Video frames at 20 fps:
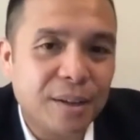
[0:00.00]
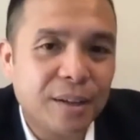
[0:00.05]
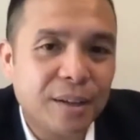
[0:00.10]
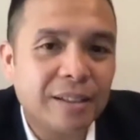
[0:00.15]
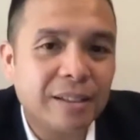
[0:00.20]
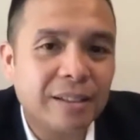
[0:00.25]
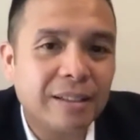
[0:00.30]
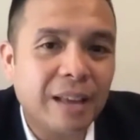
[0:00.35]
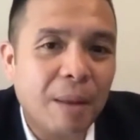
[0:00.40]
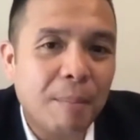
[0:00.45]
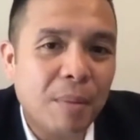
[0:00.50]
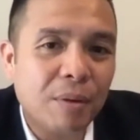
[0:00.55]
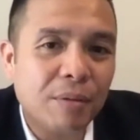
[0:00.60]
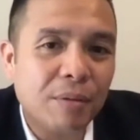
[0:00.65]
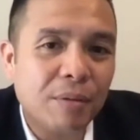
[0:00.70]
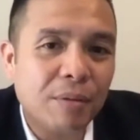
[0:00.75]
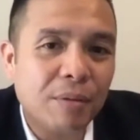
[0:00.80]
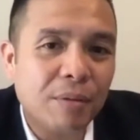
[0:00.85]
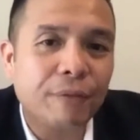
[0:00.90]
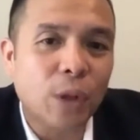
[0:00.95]
some
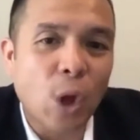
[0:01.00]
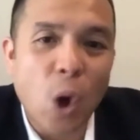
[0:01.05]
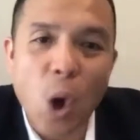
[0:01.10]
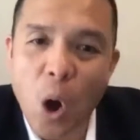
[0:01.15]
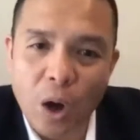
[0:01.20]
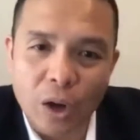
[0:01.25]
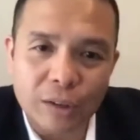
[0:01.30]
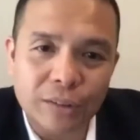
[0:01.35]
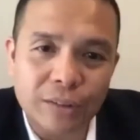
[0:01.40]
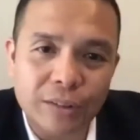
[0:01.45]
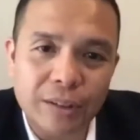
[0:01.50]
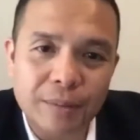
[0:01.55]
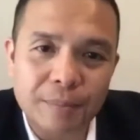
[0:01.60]
of the flaws